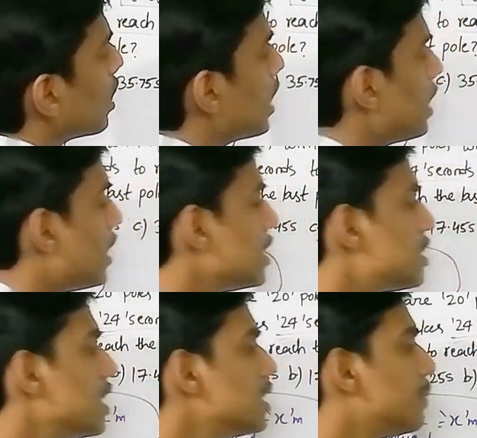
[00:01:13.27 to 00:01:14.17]
then the
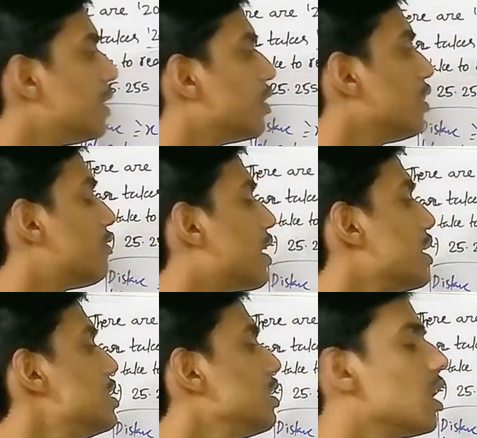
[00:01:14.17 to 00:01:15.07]
distance between for
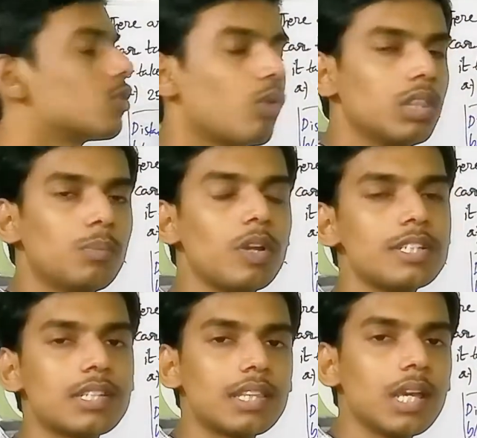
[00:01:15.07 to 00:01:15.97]
reaching the 12th pole
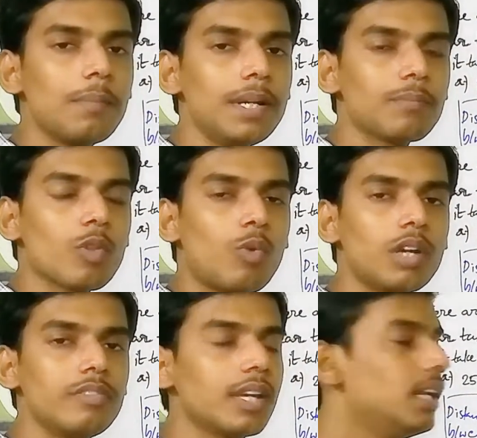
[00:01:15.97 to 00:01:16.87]
is nothing but
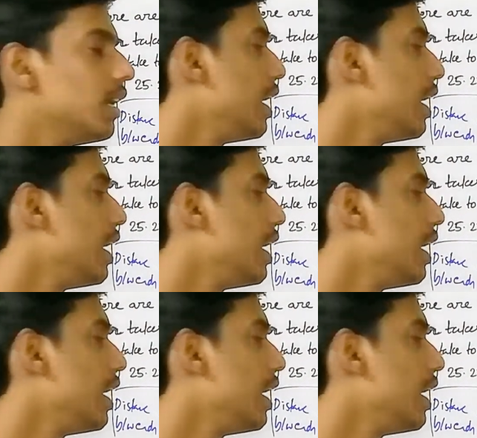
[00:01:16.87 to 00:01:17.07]
what we get